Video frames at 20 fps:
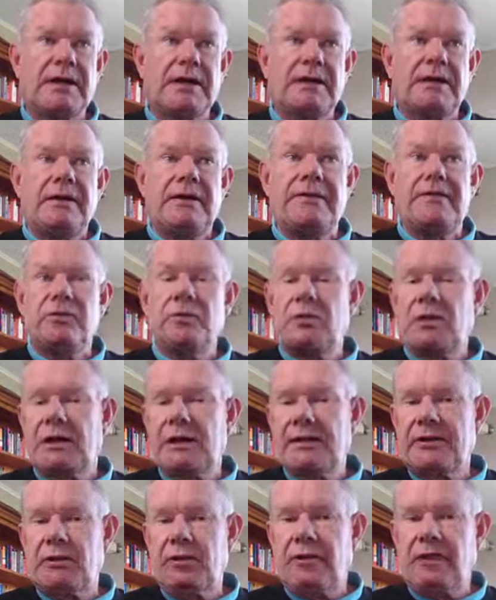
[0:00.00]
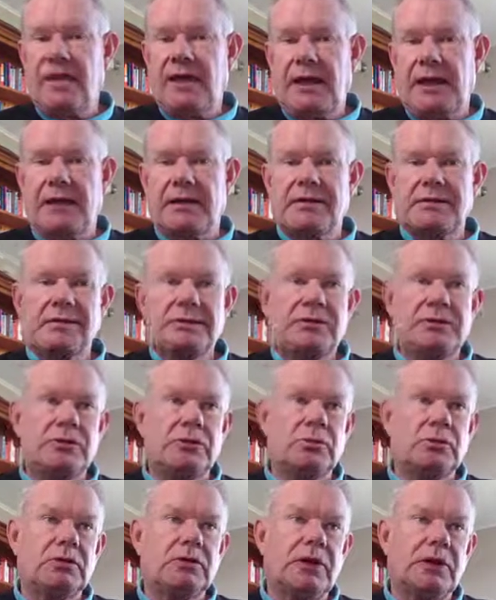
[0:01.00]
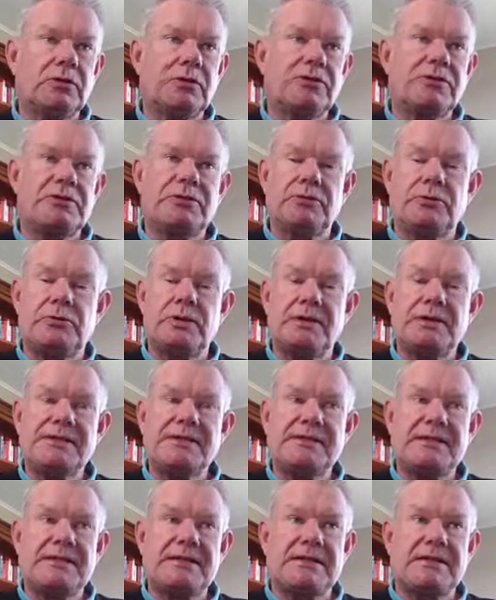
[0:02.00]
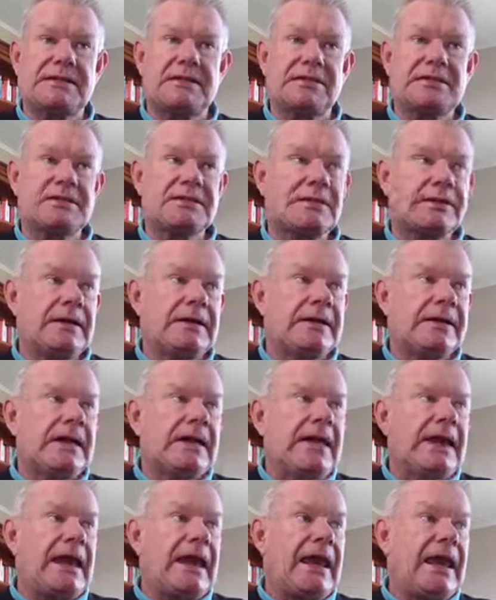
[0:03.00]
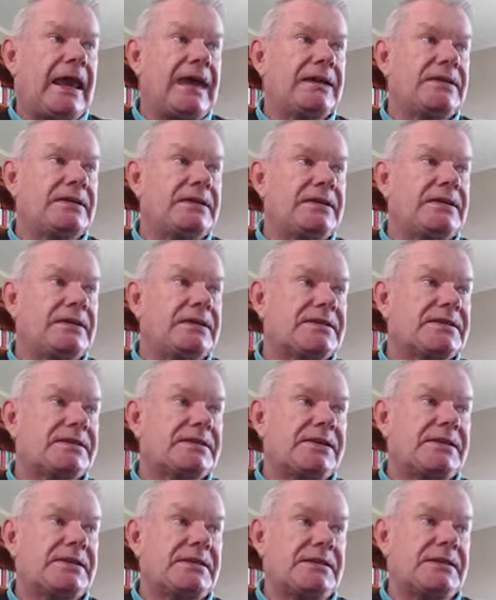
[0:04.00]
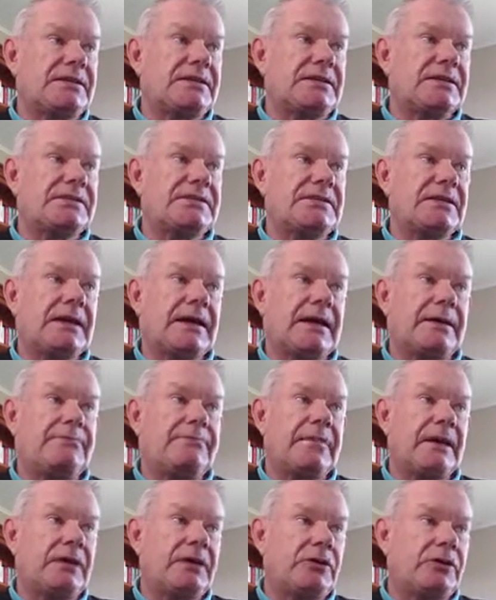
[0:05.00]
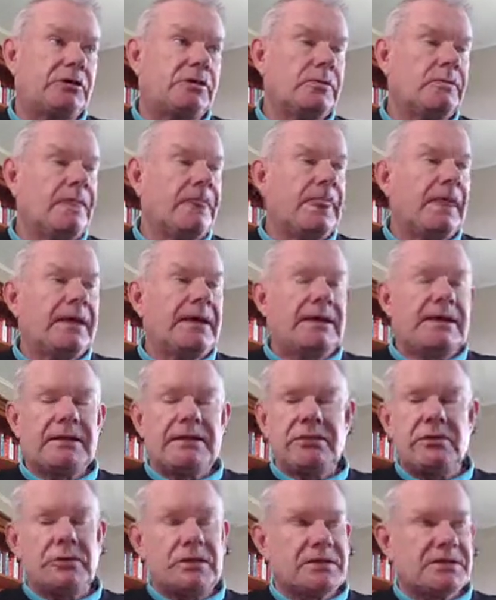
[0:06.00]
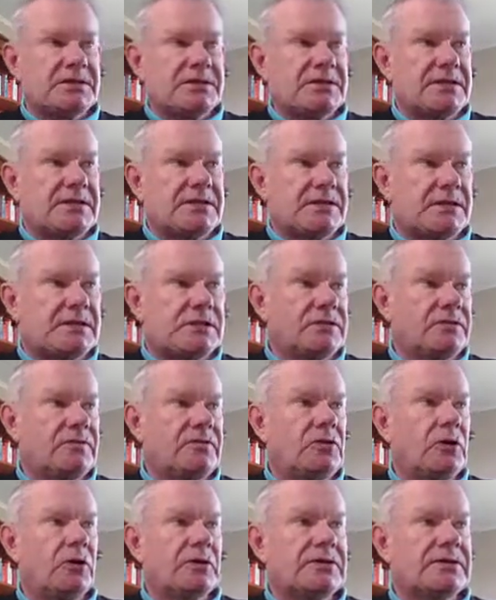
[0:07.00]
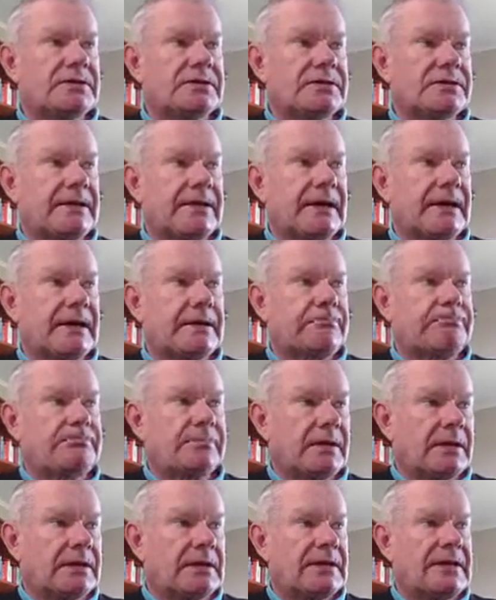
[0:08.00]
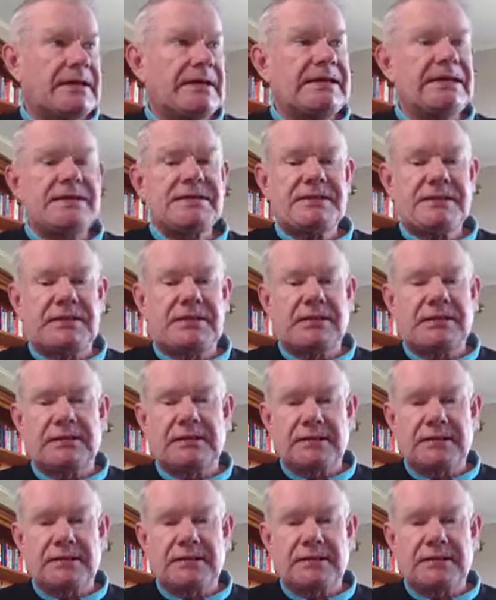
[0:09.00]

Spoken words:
If you click on that, you will go to Settings. And in the Settings menu, you can see that you've got keys here.